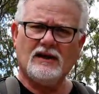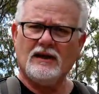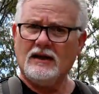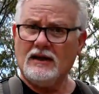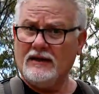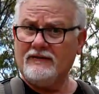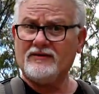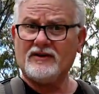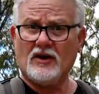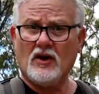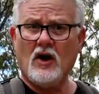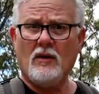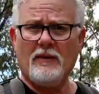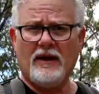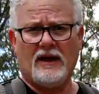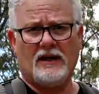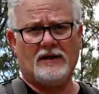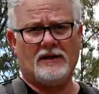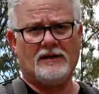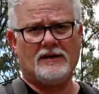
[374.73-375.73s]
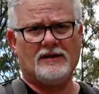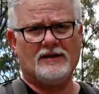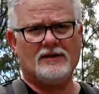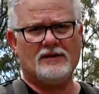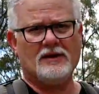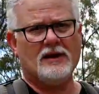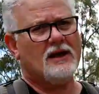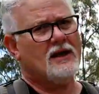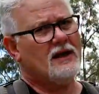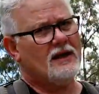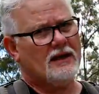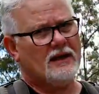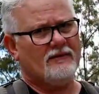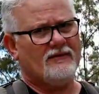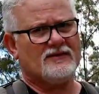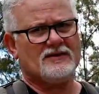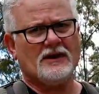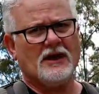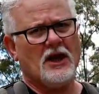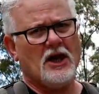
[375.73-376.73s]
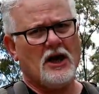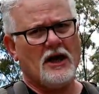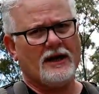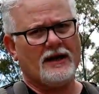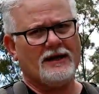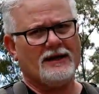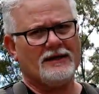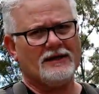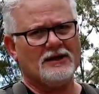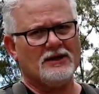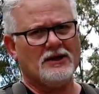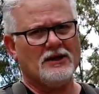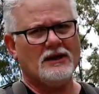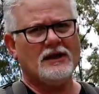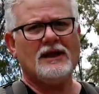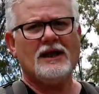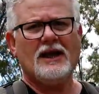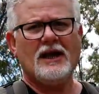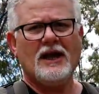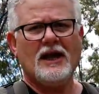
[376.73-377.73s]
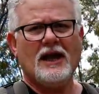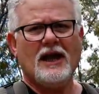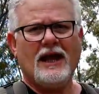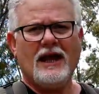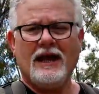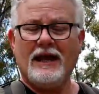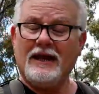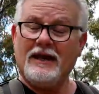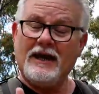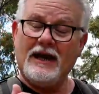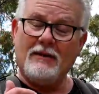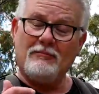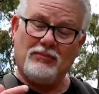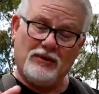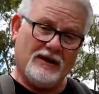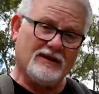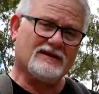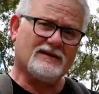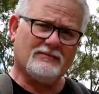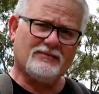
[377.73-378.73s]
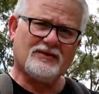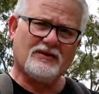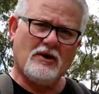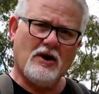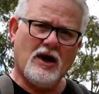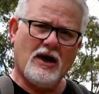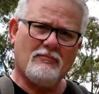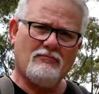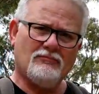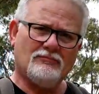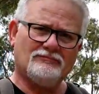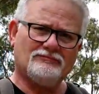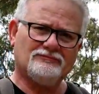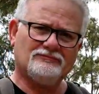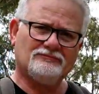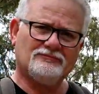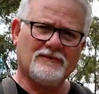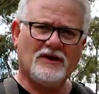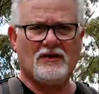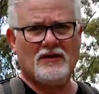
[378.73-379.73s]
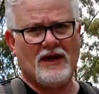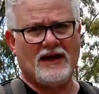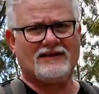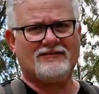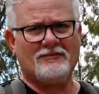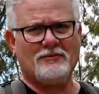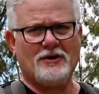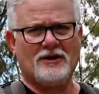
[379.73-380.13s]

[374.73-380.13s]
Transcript: Leave us a comment, give us a like, and please subscribe, and thanks for